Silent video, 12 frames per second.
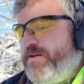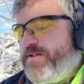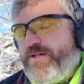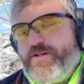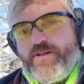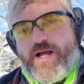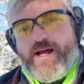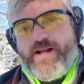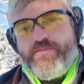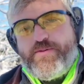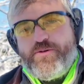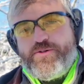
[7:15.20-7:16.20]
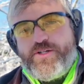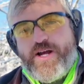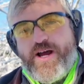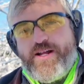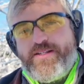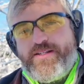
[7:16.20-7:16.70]
line up those
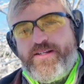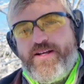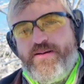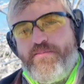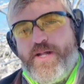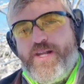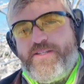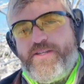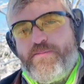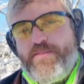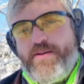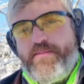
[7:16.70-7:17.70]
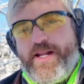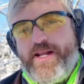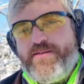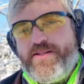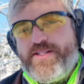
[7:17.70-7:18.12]
shots, but it took me a minute.